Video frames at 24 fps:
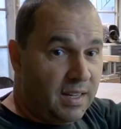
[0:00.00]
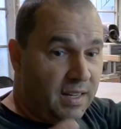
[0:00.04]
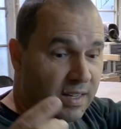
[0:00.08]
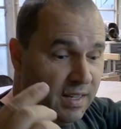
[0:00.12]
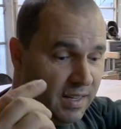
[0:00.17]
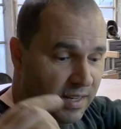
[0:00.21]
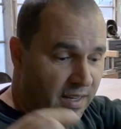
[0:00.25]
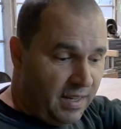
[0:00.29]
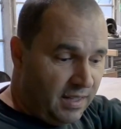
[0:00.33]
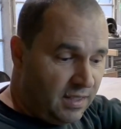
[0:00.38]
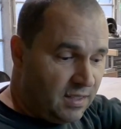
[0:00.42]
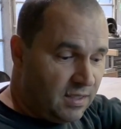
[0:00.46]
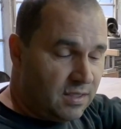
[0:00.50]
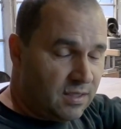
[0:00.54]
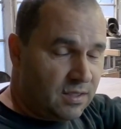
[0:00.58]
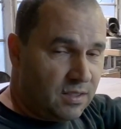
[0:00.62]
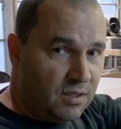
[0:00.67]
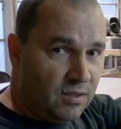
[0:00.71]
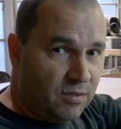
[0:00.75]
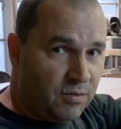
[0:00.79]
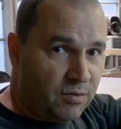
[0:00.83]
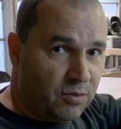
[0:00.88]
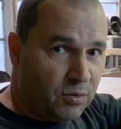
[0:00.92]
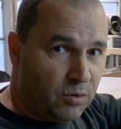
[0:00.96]
It hit
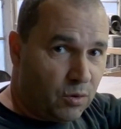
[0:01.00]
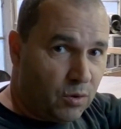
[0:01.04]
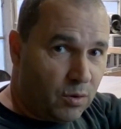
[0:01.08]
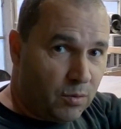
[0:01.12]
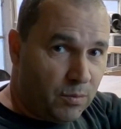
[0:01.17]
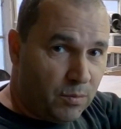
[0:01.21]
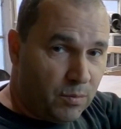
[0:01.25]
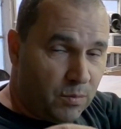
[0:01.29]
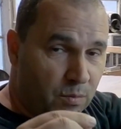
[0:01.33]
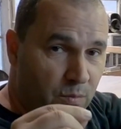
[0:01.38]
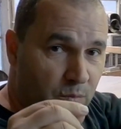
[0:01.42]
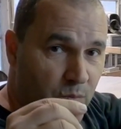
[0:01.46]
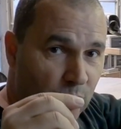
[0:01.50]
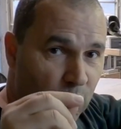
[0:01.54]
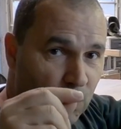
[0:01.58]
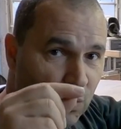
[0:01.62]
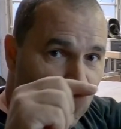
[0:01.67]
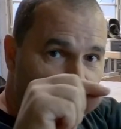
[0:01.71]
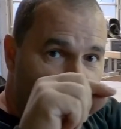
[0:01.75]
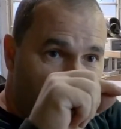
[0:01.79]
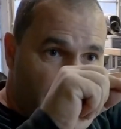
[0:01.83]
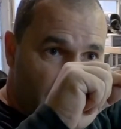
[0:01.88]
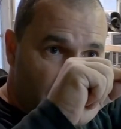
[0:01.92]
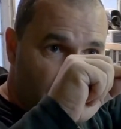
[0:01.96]
the floor
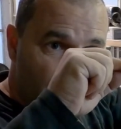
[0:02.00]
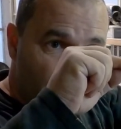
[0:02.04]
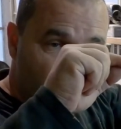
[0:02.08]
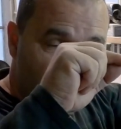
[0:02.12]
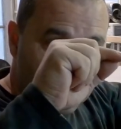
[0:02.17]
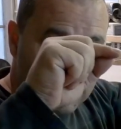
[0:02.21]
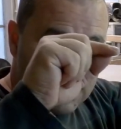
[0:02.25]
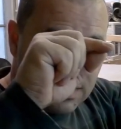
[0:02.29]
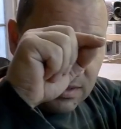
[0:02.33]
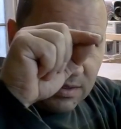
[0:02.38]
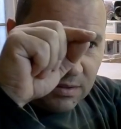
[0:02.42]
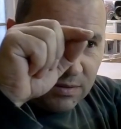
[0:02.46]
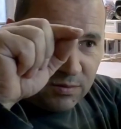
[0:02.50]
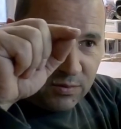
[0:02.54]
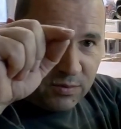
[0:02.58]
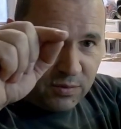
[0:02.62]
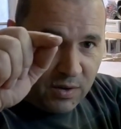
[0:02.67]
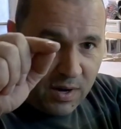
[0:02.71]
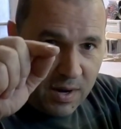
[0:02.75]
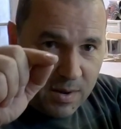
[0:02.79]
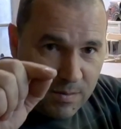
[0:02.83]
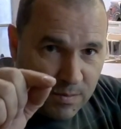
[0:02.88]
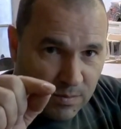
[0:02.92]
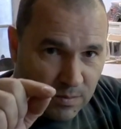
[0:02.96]
with the
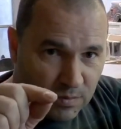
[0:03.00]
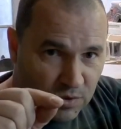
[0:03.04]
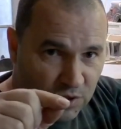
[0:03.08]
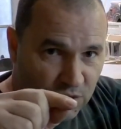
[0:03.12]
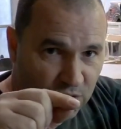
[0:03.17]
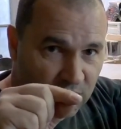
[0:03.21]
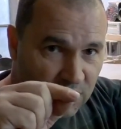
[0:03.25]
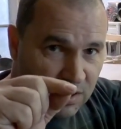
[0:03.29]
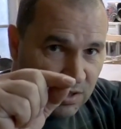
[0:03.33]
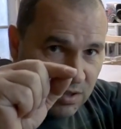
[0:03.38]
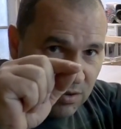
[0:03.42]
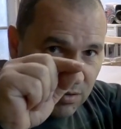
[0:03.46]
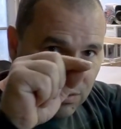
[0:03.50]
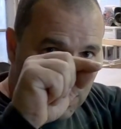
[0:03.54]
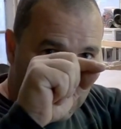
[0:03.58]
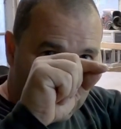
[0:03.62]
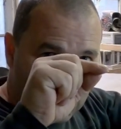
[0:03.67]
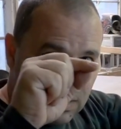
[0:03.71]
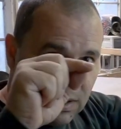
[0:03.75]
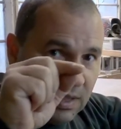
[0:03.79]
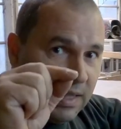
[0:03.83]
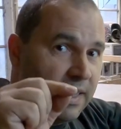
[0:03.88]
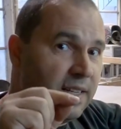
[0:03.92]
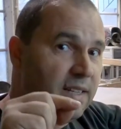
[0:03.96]
frame just
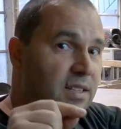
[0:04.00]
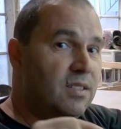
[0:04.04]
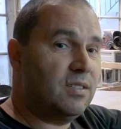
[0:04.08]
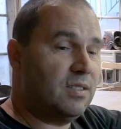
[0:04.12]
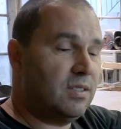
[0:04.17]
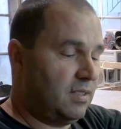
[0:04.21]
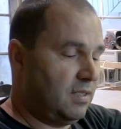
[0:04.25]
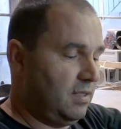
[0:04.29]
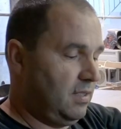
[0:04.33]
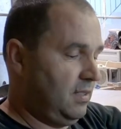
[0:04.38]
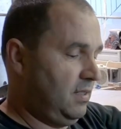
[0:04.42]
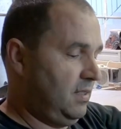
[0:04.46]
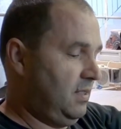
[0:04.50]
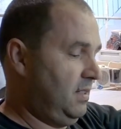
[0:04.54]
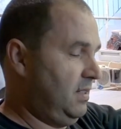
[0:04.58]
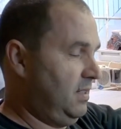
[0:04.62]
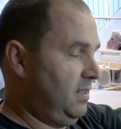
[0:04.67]
around the lens.